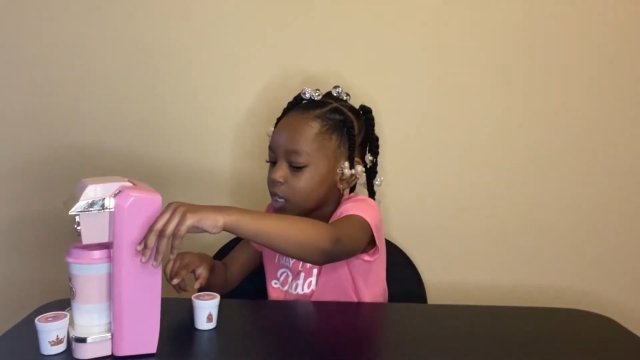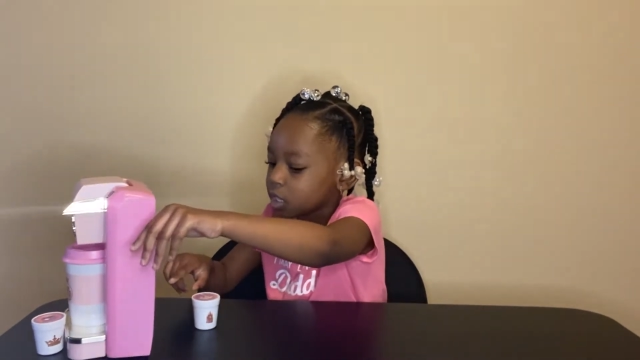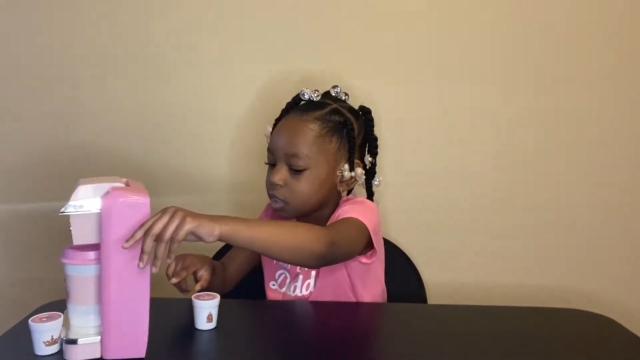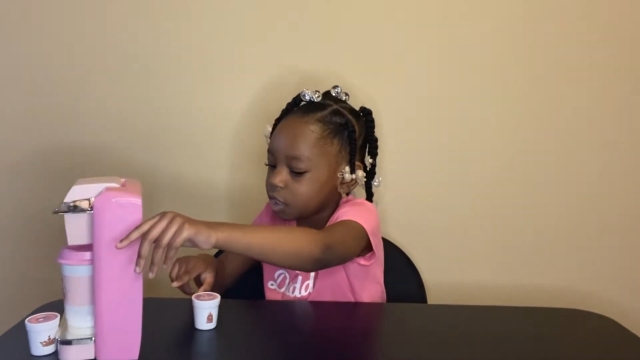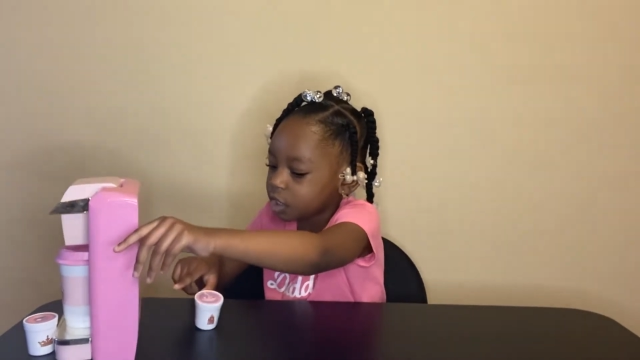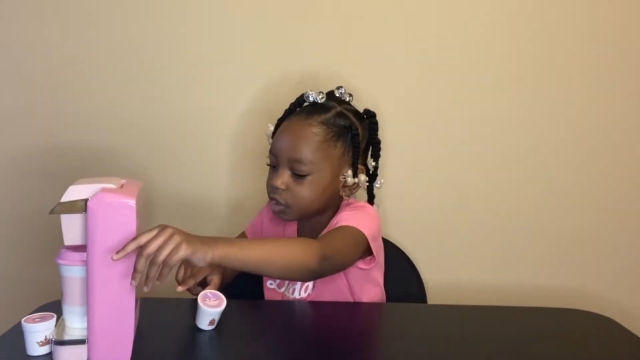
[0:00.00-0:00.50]

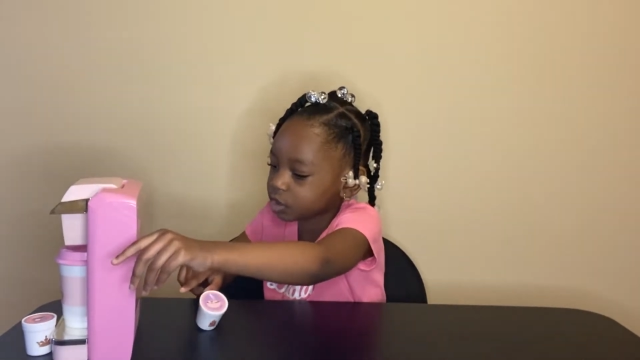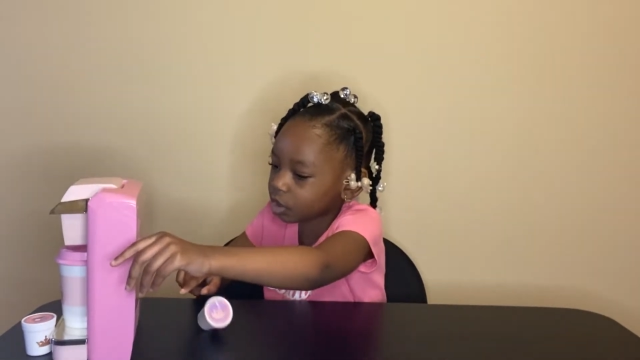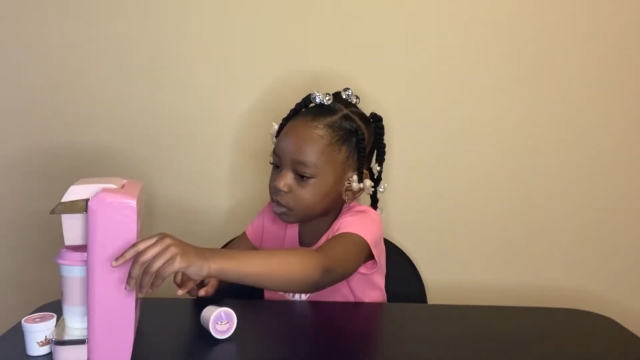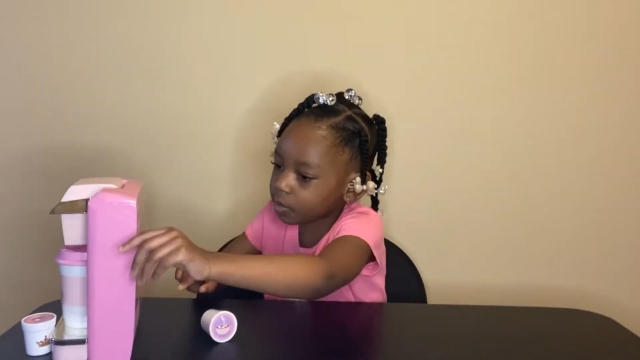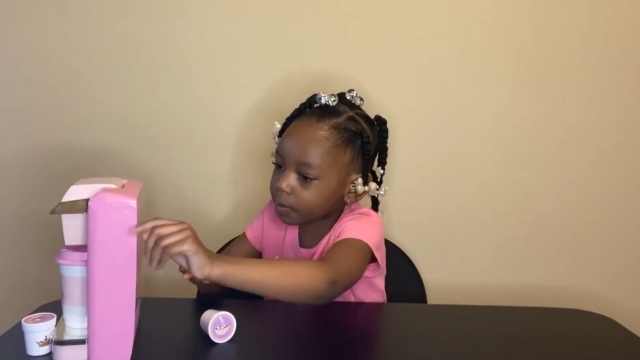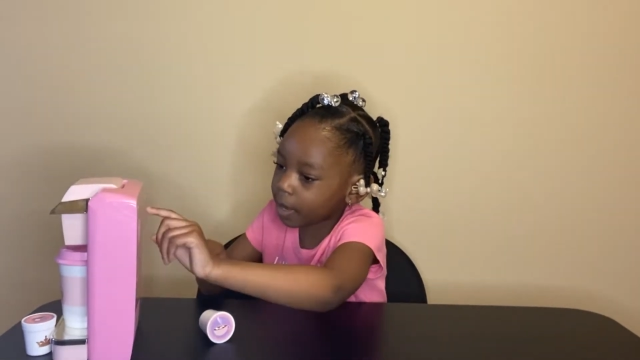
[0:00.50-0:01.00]
and these
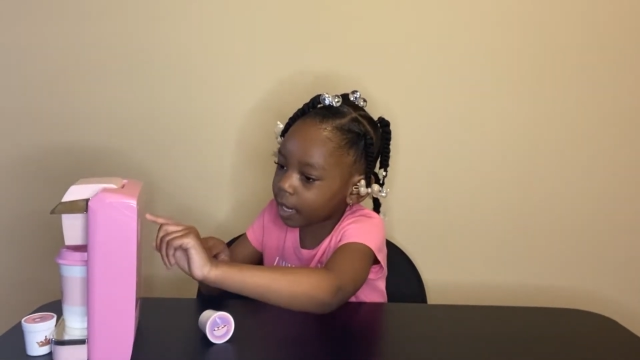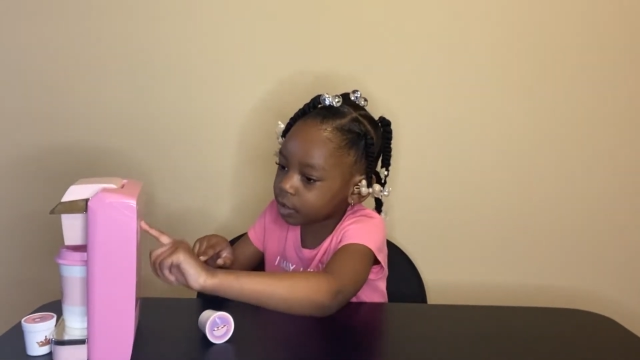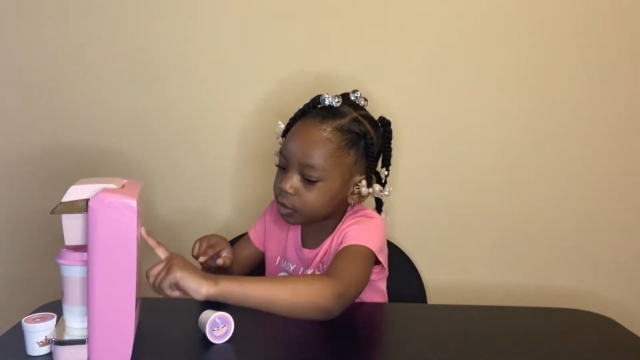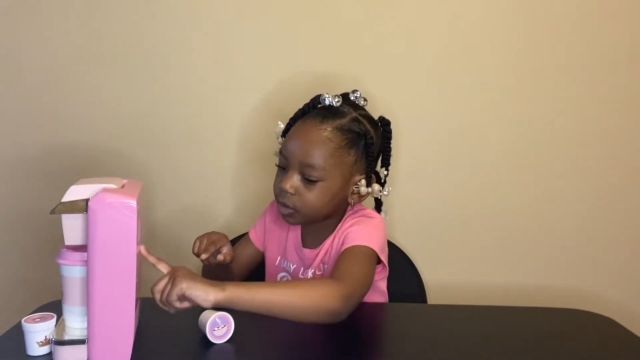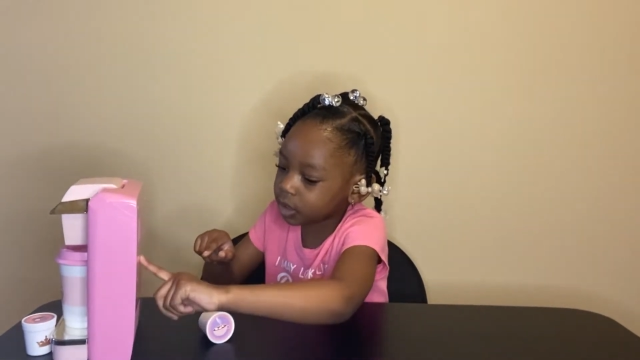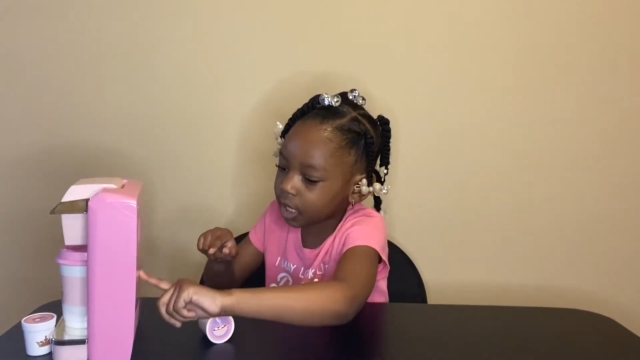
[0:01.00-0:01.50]
are the
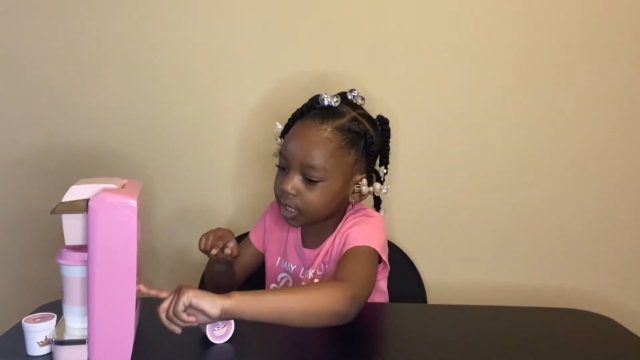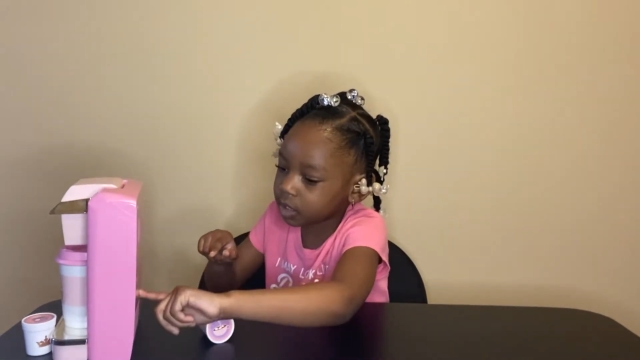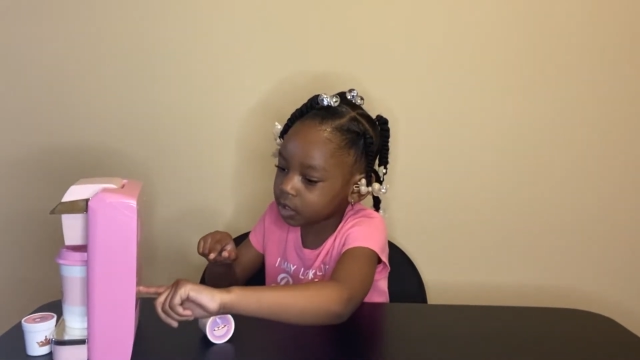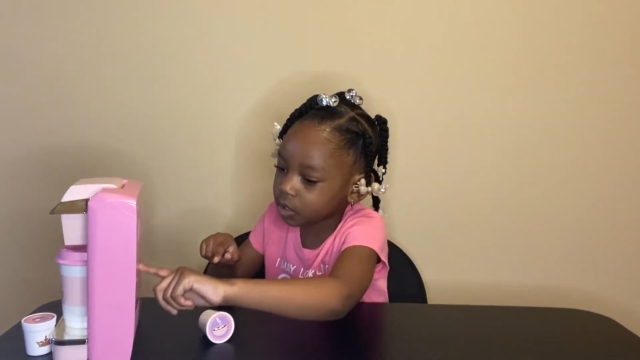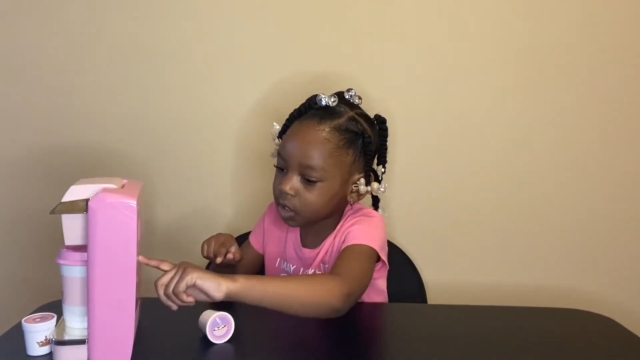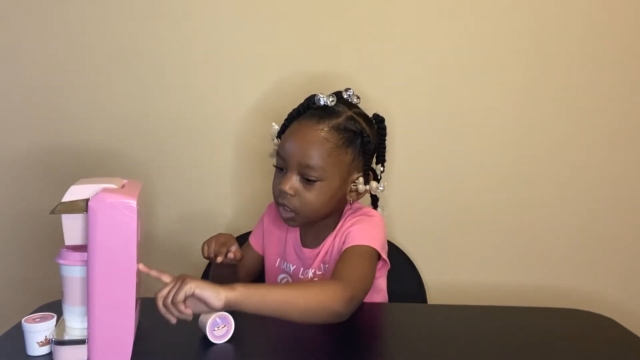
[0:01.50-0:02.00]
batteries right
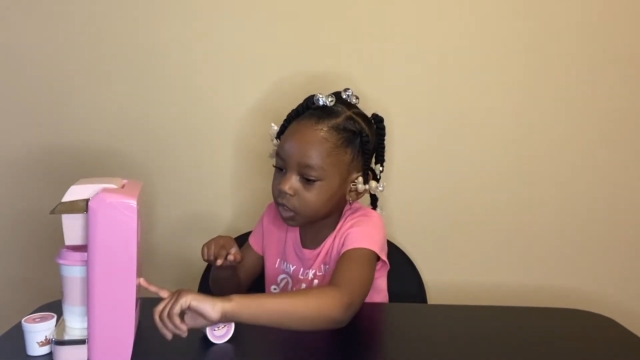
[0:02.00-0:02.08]
here,